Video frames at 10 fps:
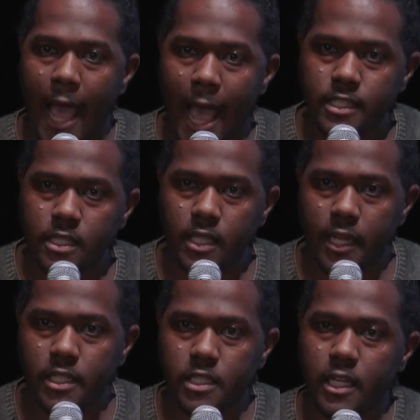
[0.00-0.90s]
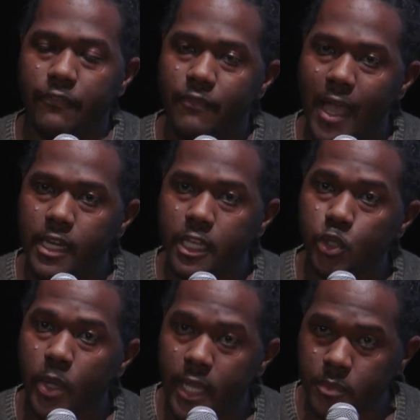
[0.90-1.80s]
isolation, and
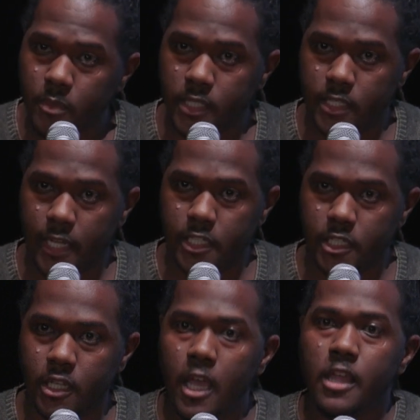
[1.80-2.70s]
financial exploitation,